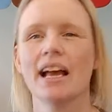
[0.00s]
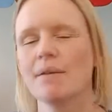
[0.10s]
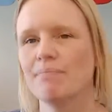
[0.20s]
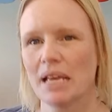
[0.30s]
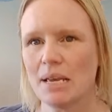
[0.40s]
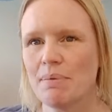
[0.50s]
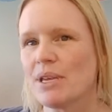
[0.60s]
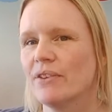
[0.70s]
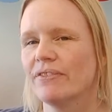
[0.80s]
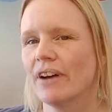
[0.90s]
And maybe
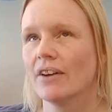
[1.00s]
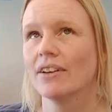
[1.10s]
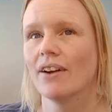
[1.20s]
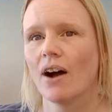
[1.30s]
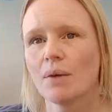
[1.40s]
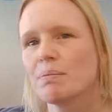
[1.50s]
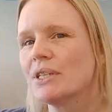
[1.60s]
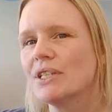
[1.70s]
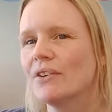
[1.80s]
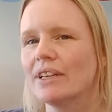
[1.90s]
you've found an
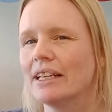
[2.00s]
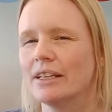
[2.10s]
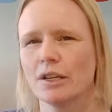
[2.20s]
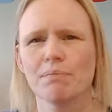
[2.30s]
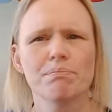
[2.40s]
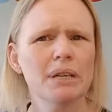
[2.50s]
opportunity to